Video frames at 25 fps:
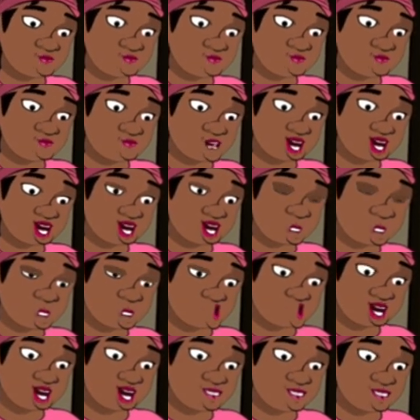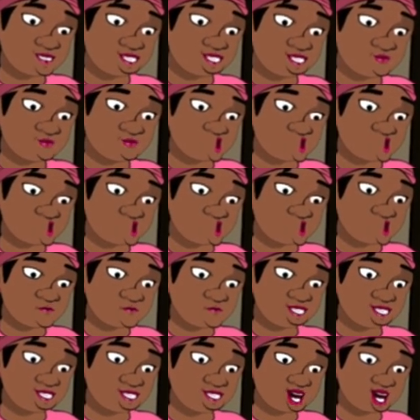Life in the city will be
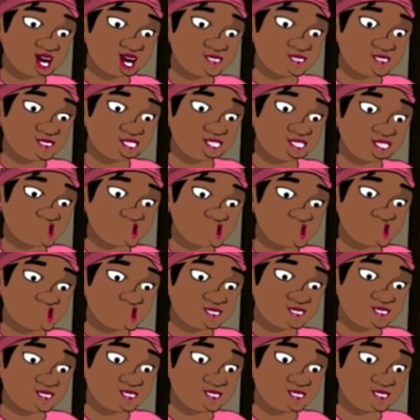quite different.